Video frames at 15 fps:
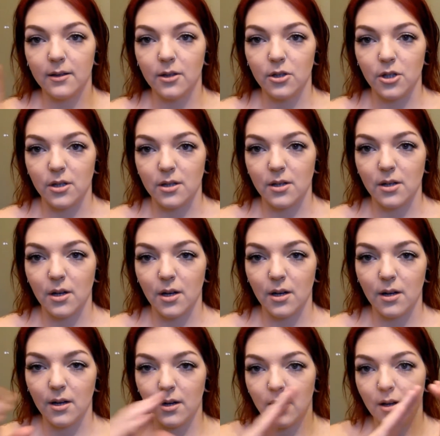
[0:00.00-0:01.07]
just
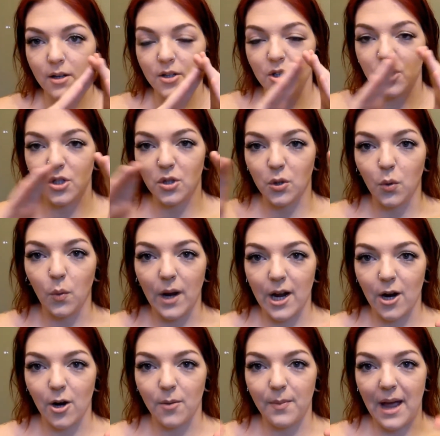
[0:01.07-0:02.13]

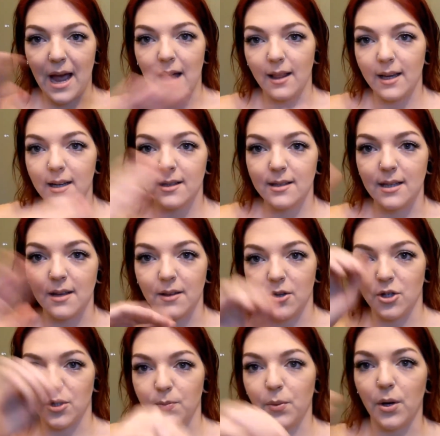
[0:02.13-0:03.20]
square palettes, and then
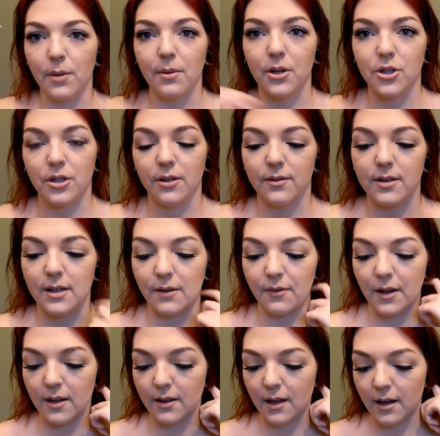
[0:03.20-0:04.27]
just put a bunch of stuff
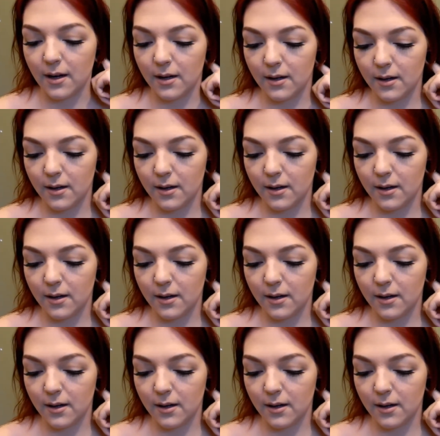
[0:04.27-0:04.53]
in that